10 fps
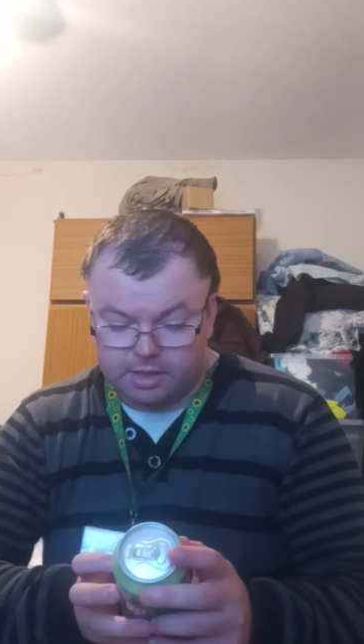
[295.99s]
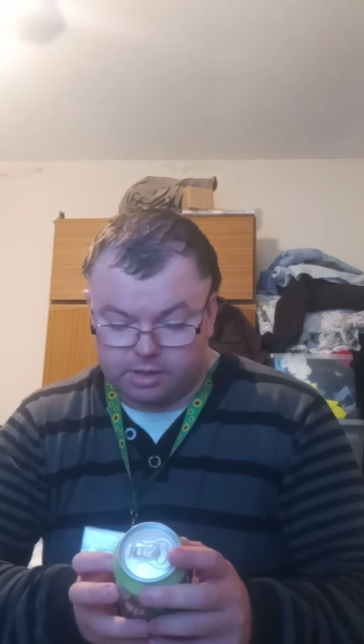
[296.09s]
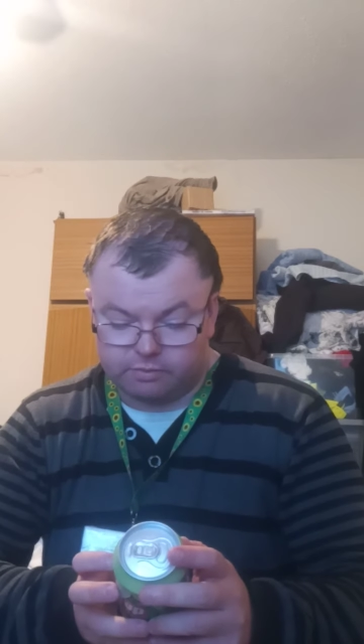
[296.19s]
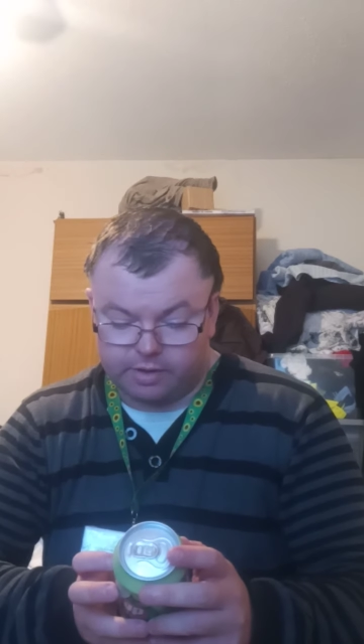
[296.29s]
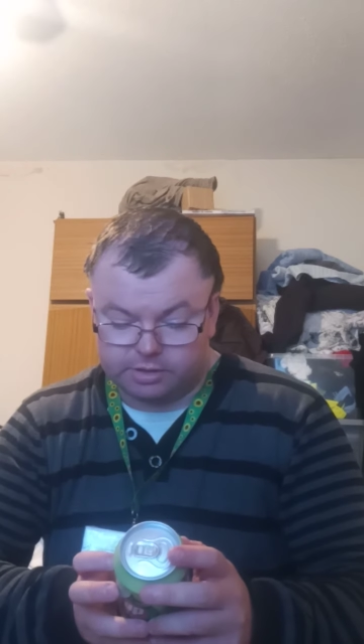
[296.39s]

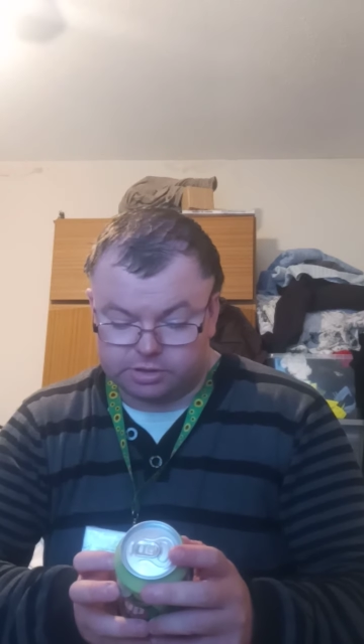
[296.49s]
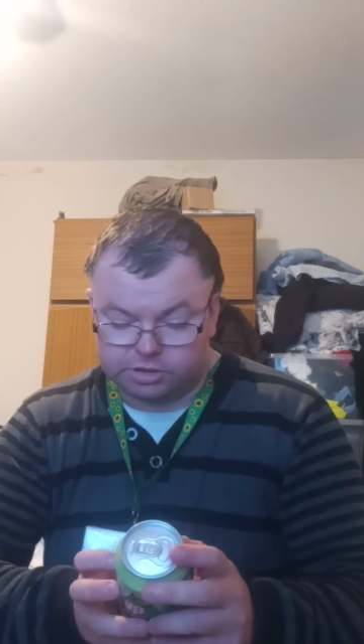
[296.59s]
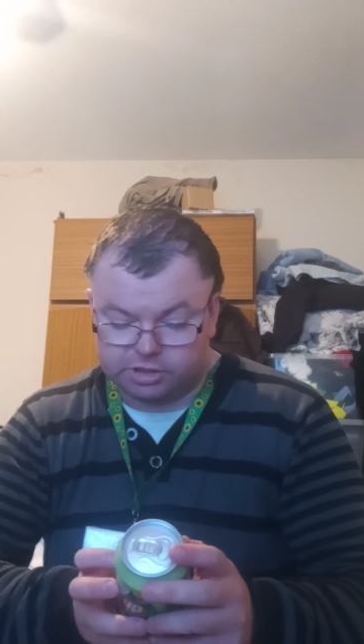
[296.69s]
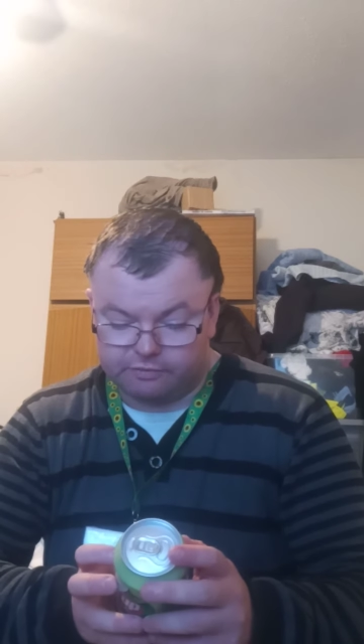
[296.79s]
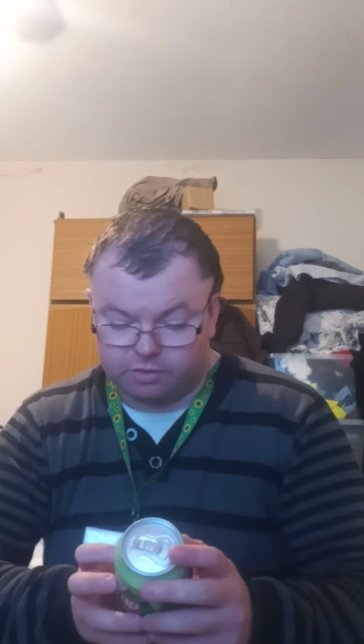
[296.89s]
The great
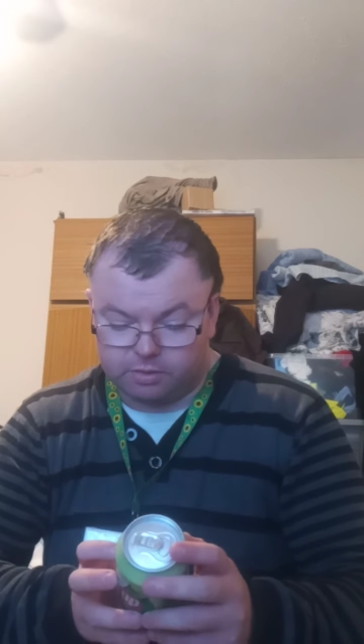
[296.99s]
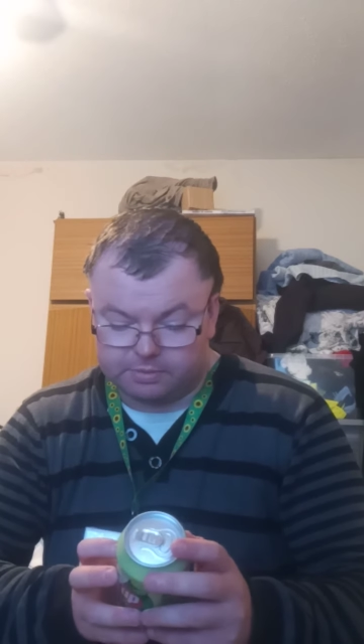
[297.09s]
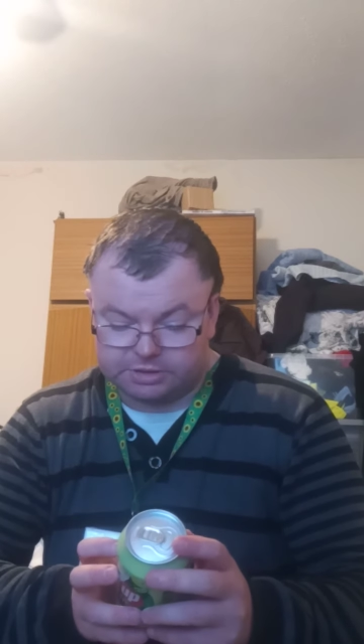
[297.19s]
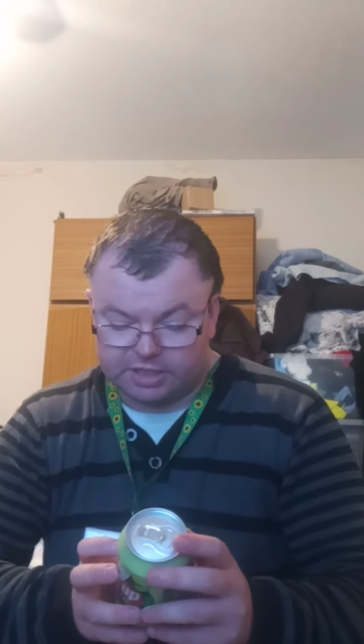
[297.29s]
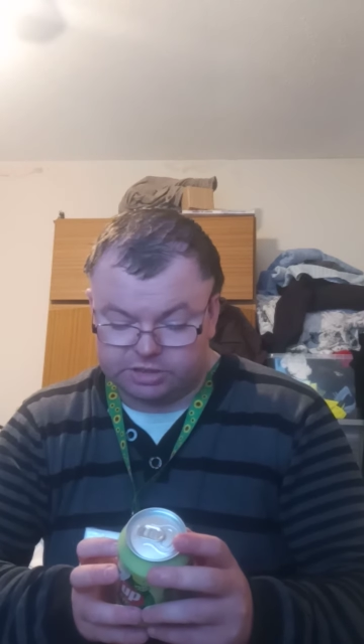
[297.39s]

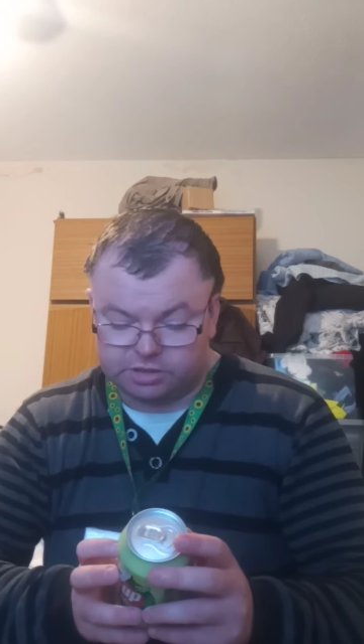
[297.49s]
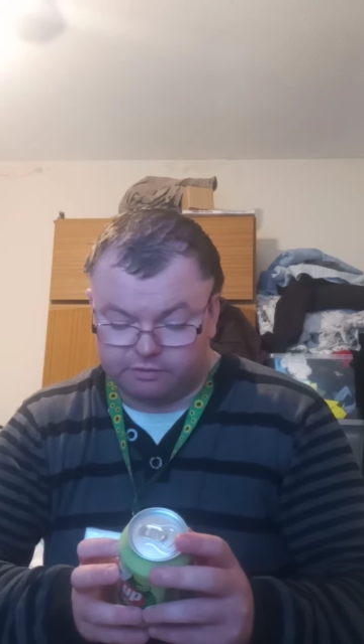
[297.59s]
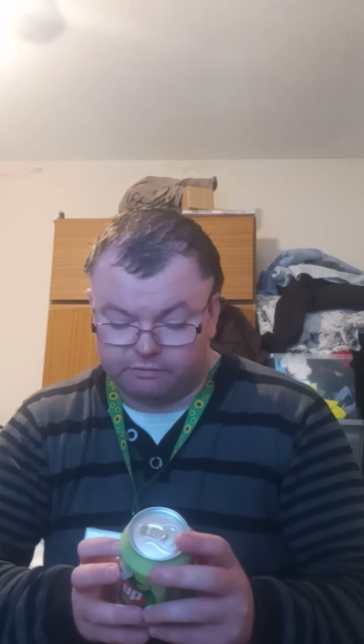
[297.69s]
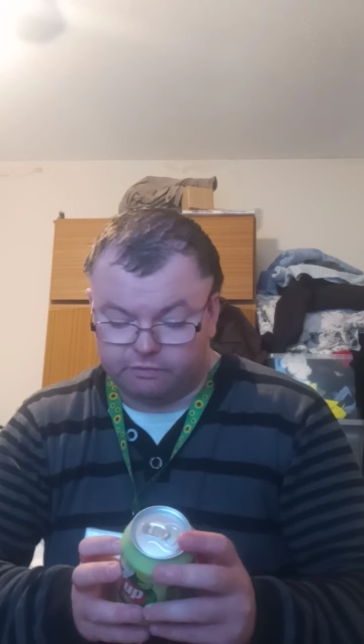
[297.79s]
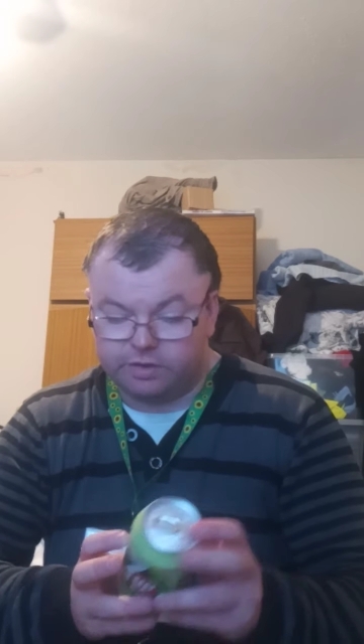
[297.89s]
7-Up taste
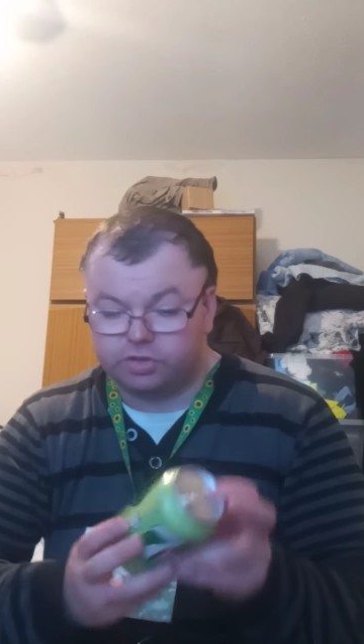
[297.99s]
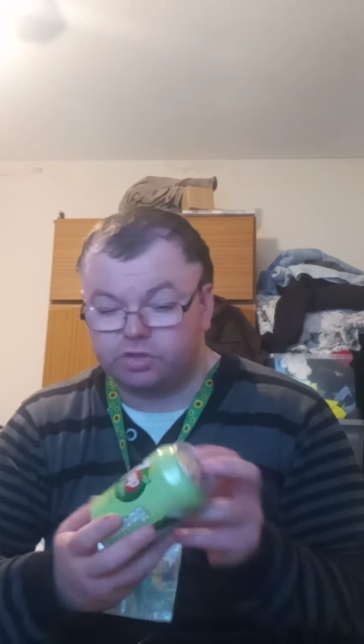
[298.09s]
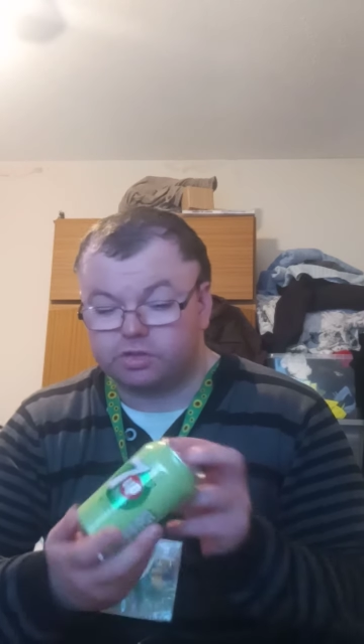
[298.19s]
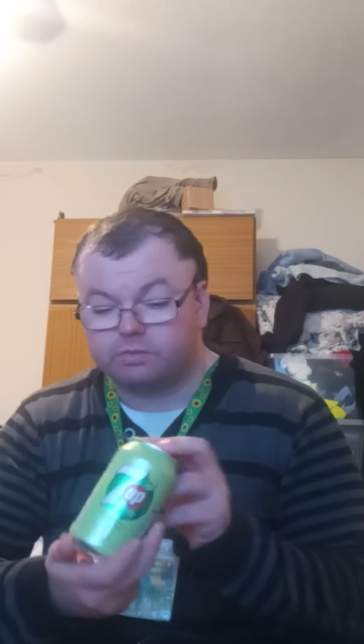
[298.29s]
free sugar.